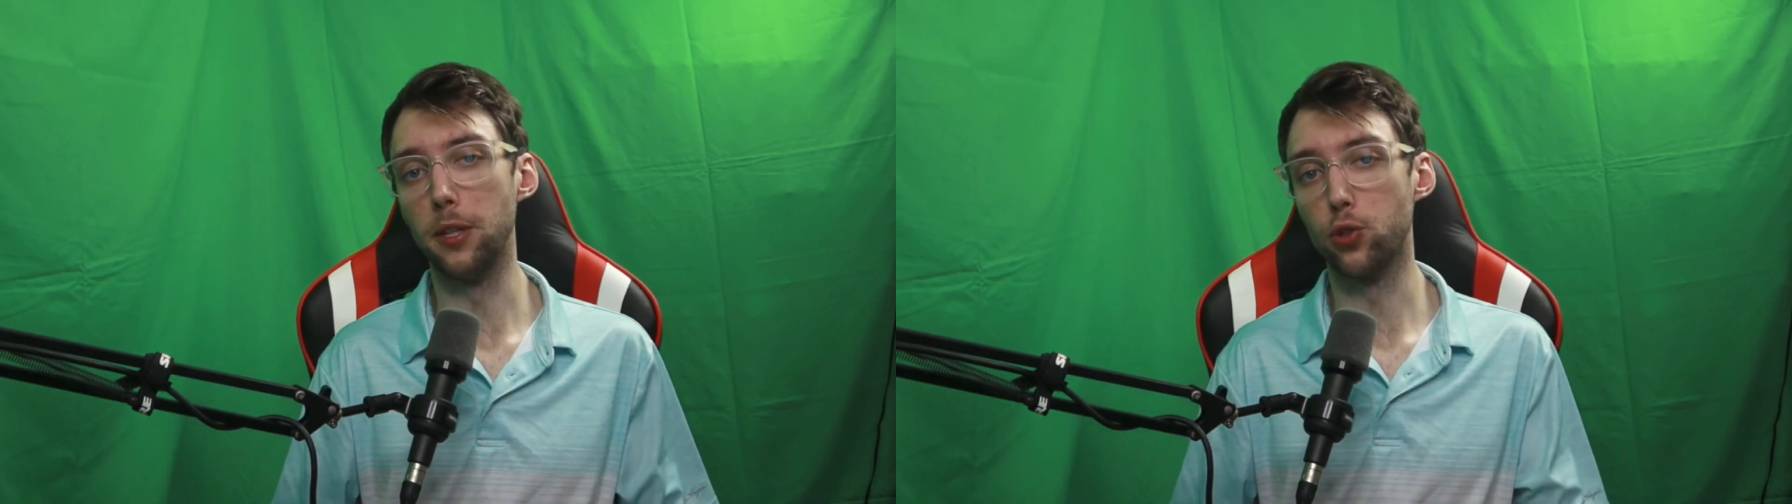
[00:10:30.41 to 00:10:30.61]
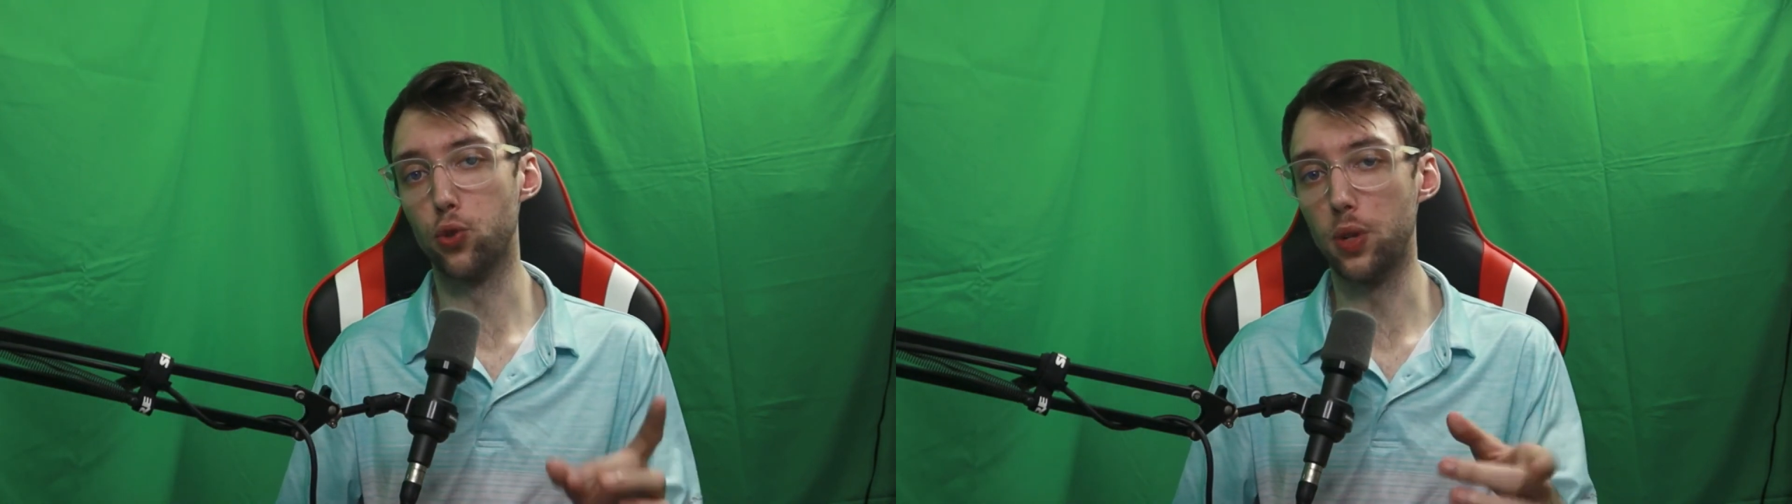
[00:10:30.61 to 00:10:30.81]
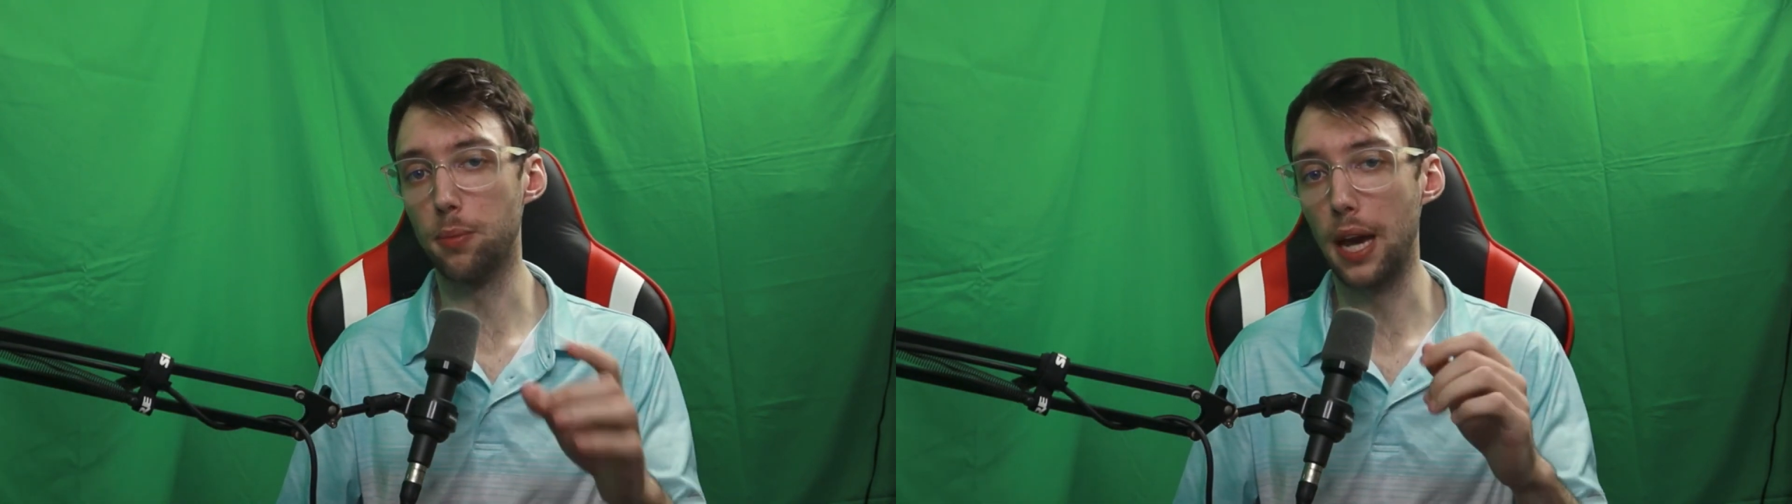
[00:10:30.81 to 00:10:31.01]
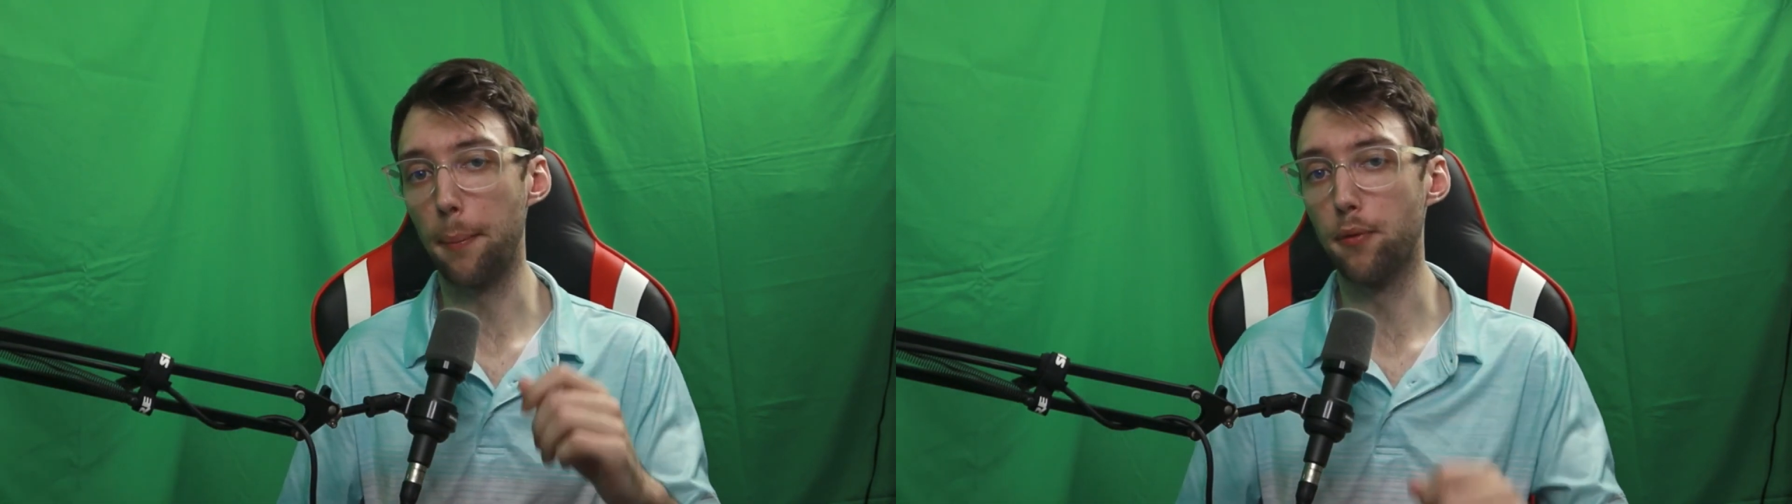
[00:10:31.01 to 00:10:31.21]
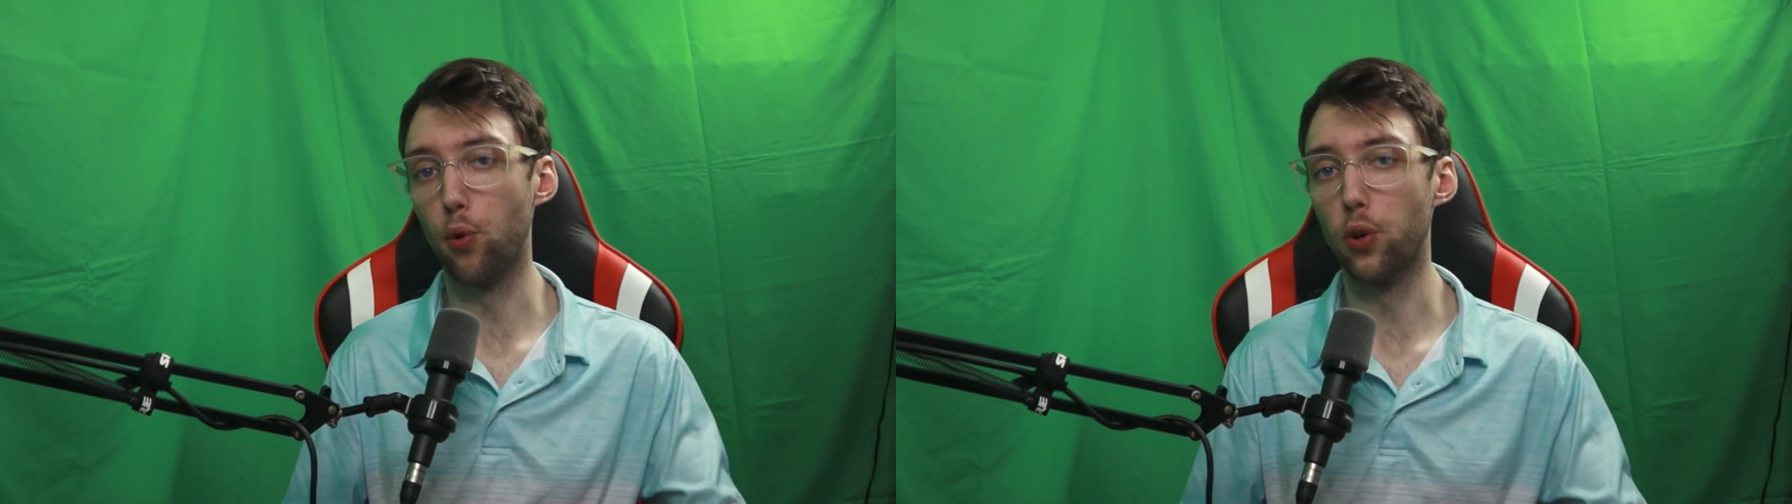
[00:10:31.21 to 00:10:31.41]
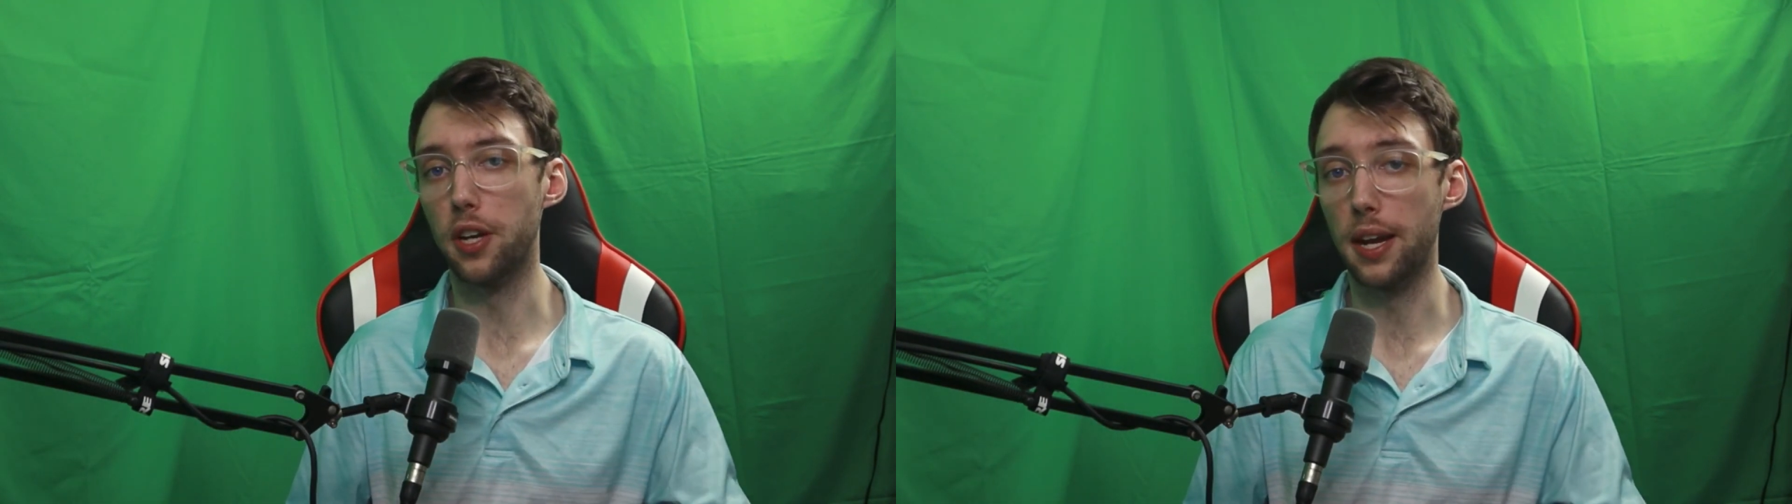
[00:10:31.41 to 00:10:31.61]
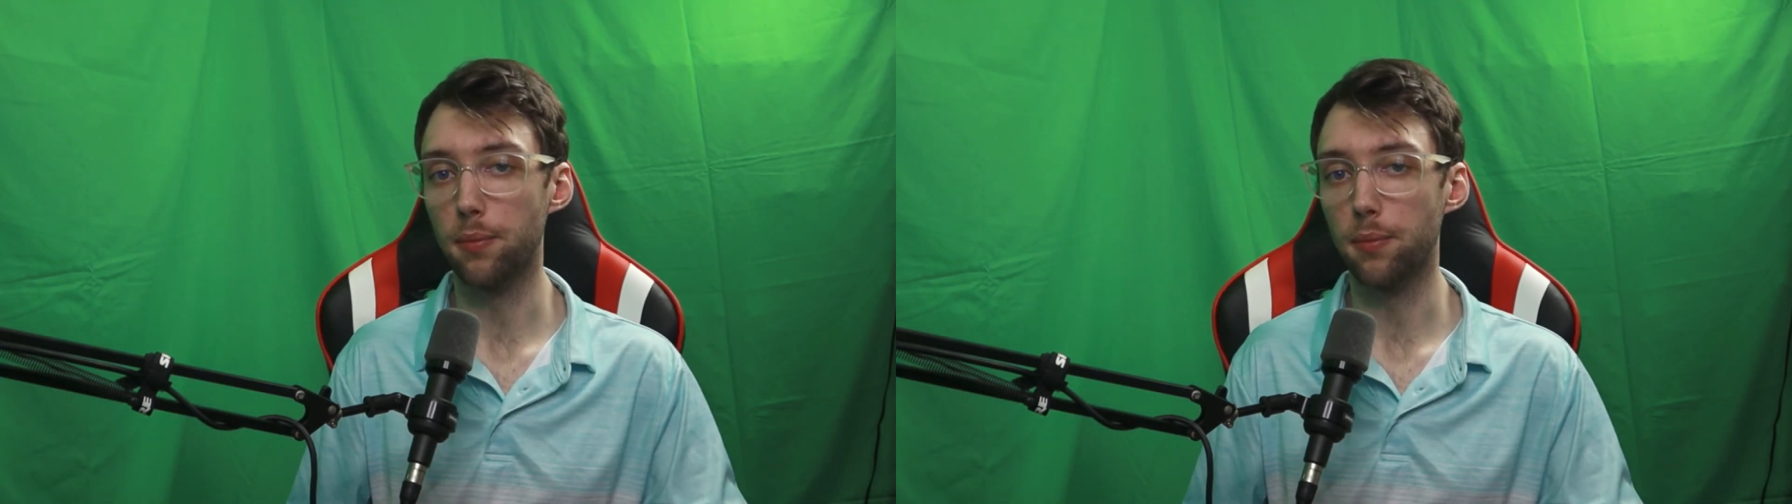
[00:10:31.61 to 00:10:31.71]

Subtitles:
stream captain for today.